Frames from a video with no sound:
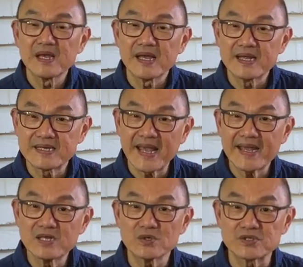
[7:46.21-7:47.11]
It
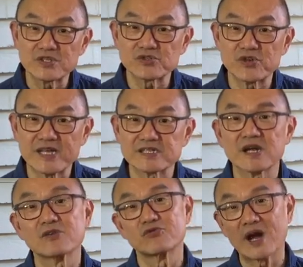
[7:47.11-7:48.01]
can look distressed
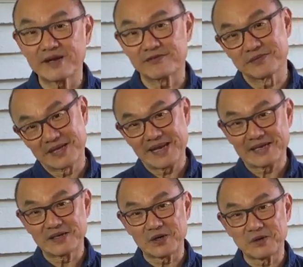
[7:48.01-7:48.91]
right from the
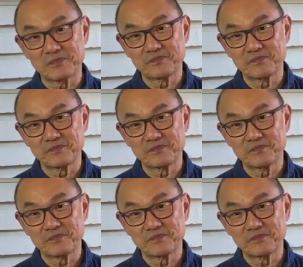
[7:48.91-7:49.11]
get-go.